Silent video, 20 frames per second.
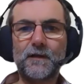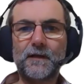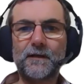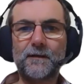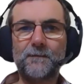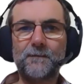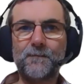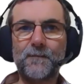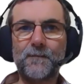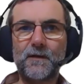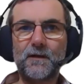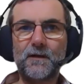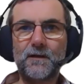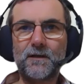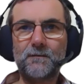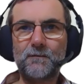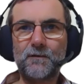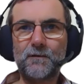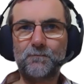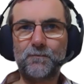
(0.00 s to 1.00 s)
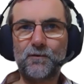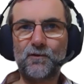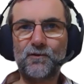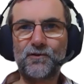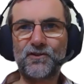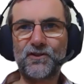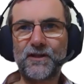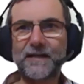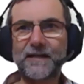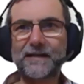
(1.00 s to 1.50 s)
I'm a
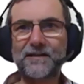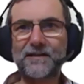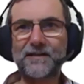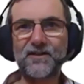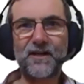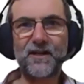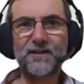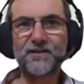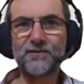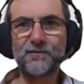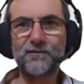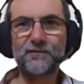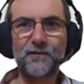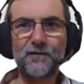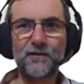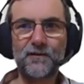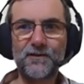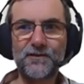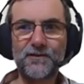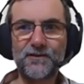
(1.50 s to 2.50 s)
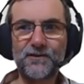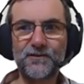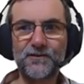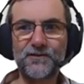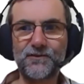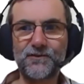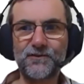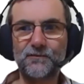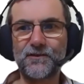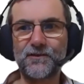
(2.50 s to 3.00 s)
blockchain educator, advisor,
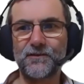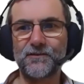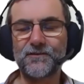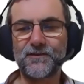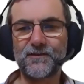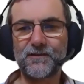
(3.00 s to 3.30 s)
consultant.